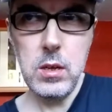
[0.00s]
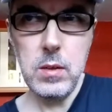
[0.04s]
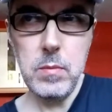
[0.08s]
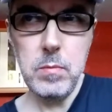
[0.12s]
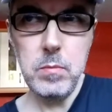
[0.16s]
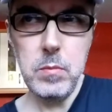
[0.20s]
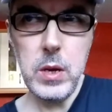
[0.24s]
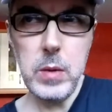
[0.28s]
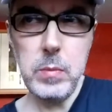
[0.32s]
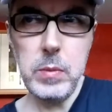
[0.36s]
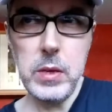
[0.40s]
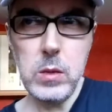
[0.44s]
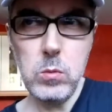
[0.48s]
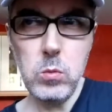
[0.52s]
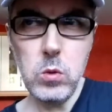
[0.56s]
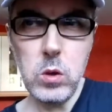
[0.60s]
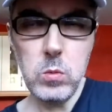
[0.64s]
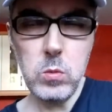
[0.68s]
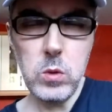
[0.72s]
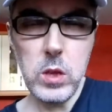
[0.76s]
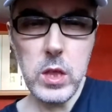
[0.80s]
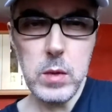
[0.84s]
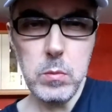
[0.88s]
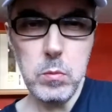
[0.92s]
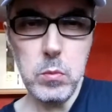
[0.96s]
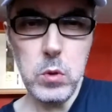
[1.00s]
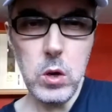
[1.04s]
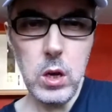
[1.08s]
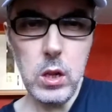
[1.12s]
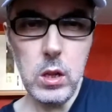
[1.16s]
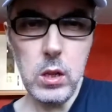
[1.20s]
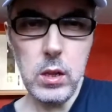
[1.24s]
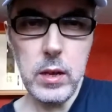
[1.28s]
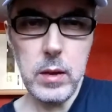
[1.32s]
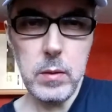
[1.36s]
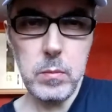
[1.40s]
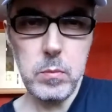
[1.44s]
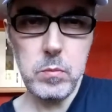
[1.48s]
maybe the one with the
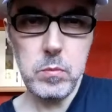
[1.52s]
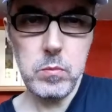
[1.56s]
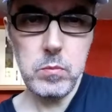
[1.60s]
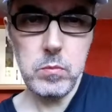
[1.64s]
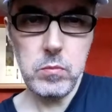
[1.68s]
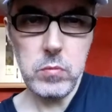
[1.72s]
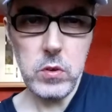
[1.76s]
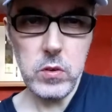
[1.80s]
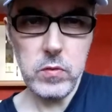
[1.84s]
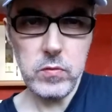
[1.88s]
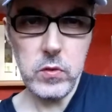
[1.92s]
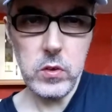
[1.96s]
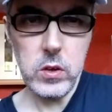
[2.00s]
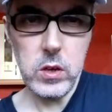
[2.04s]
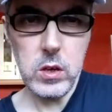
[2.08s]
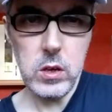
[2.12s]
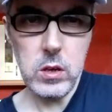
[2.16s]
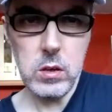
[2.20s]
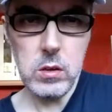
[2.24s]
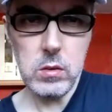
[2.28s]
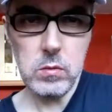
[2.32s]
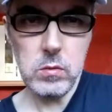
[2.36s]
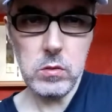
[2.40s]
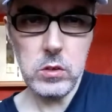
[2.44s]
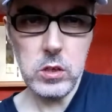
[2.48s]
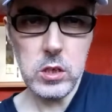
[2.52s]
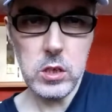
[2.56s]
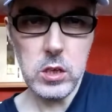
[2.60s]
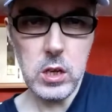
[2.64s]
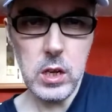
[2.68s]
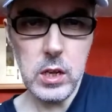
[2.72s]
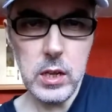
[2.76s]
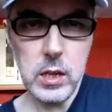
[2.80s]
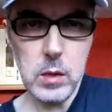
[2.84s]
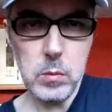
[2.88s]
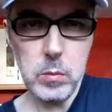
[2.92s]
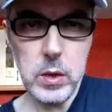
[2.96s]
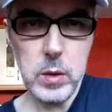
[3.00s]
bottle I prefer just a
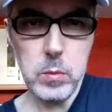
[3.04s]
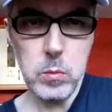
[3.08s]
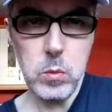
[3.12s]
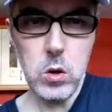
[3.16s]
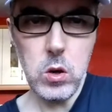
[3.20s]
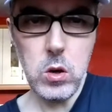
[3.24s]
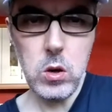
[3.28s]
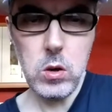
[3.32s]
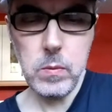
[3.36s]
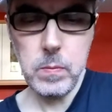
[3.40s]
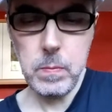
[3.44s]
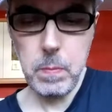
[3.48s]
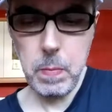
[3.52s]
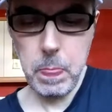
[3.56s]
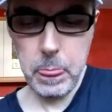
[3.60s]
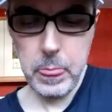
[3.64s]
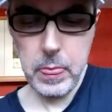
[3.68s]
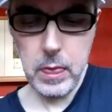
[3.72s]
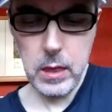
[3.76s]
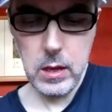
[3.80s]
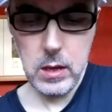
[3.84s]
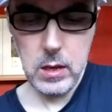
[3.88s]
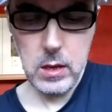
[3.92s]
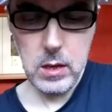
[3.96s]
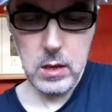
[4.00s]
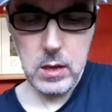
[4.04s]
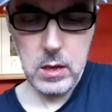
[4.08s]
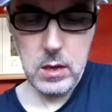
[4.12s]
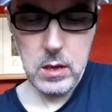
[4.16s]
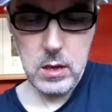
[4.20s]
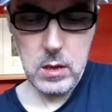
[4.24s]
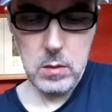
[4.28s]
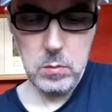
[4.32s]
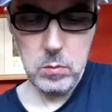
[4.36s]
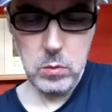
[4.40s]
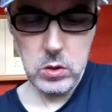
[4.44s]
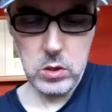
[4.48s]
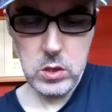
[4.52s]
little bit more.
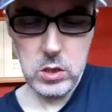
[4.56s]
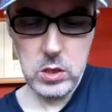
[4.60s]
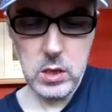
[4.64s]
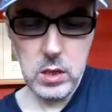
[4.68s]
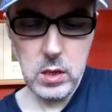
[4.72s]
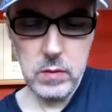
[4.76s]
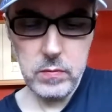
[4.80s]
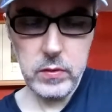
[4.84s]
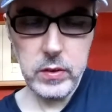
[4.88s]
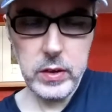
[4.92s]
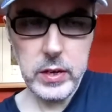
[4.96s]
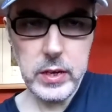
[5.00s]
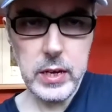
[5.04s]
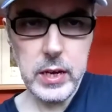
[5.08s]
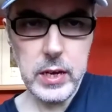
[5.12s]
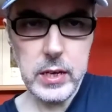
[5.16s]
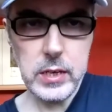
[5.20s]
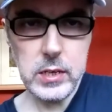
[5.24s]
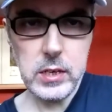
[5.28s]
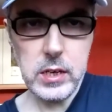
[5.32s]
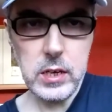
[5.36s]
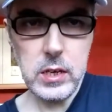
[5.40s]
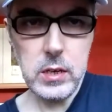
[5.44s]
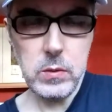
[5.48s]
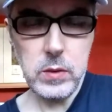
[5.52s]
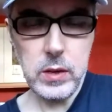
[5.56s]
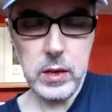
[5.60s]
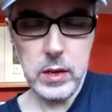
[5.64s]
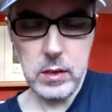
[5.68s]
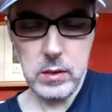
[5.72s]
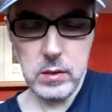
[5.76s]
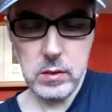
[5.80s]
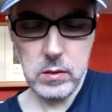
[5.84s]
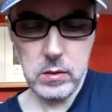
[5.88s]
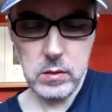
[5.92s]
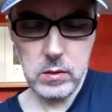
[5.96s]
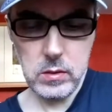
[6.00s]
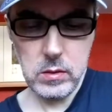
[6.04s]
But still very nice anyway.
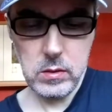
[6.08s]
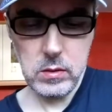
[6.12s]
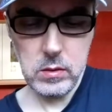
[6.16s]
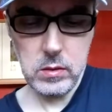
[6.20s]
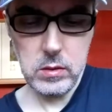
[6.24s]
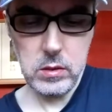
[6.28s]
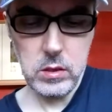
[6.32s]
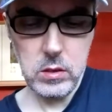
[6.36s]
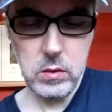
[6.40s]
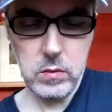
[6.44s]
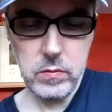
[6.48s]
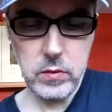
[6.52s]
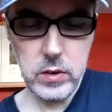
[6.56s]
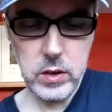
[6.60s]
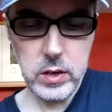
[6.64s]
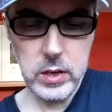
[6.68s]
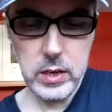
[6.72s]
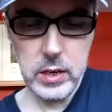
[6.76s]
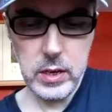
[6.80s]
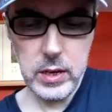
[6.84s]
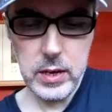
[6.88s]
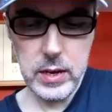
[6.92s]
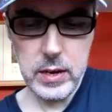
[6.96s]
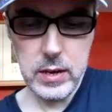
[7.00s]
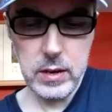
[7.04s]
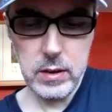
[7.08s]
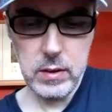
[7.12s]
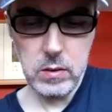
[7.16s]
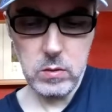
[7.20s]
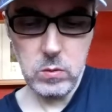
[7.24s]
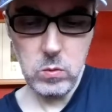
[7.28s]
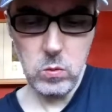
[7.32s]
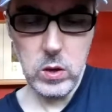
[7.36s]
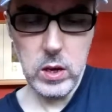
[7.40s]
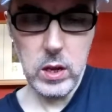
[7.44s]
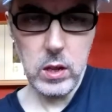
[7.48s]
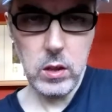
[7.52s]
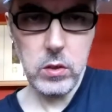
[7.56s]
2 very
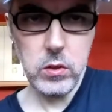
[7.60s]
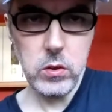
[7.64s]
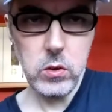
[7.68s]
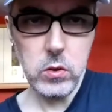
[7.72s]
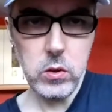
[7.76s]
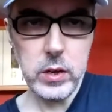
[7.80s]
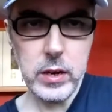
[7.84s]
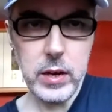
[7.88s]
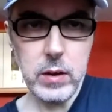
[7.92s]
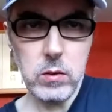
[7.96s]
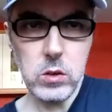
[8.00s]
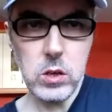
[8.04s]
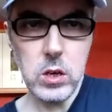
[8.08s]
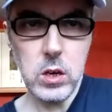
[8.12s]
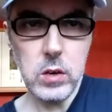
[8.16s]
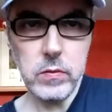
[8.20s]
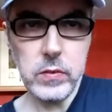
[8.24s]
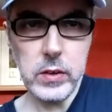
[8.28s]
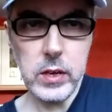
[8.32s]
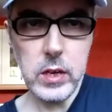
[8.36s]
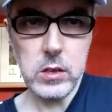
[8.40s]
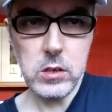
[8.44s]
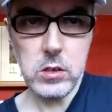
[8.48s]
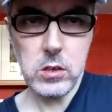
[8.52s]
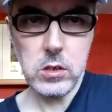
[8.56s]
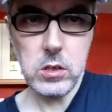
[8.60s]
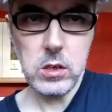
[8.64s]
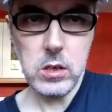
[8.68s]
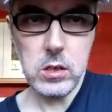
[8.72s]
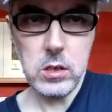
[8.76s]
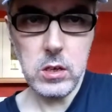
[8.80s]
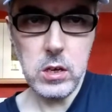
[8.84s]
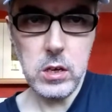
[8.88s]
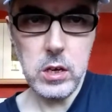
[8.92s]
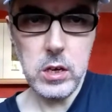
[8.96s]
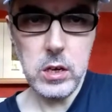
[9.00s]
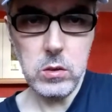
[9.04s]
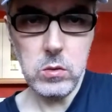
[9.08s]
well thought out covers. I
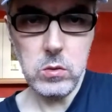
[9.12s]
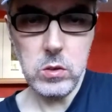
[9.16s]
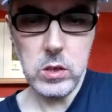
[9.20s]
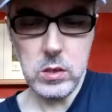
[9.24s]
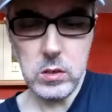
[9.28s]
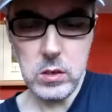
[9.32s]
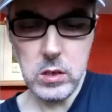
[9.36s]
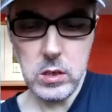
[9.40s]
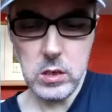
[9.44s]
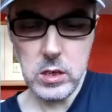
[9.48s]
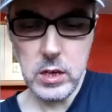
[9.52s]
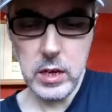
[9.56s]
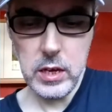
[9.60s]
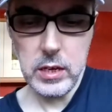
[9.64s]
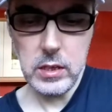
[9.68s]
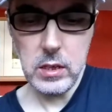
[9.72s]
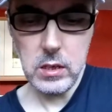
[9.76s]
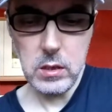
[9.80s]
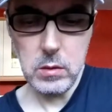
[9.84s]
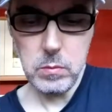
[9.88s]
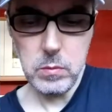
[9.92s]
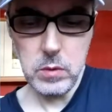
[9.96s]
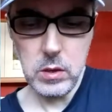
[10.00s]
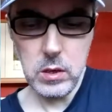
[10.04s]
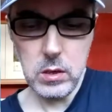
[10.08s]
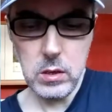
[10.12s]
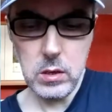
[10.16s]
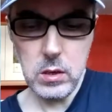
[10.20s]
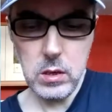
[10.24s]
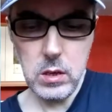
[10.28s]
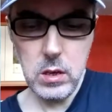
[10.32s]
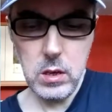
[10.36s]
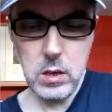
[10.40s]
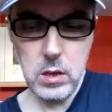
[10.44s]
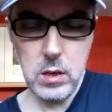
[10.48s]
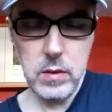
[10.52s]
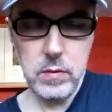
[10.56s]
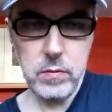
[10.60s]
don't know who designed them or
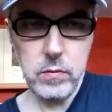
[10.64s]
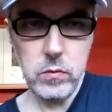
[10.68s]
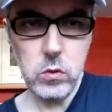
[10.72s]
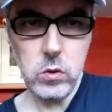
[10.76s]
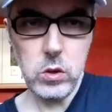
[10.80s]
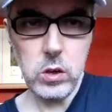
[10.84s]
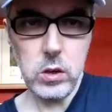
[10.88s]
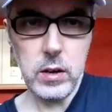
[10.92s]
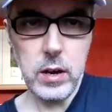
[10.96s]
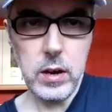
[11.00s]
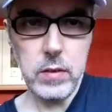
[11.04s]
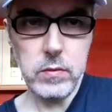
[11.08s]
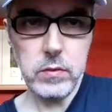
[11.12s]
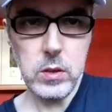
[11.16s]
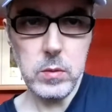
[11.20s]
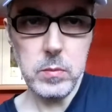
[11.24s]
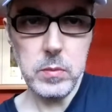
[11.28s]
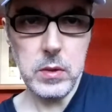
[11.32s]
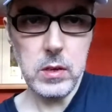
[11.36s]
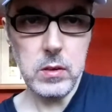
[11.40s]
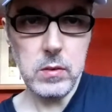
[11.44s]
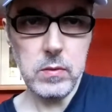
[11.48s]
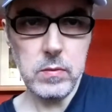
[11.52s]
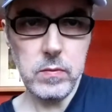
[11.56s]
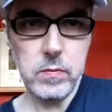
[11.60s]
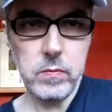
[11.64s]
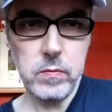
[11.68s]
photographed them and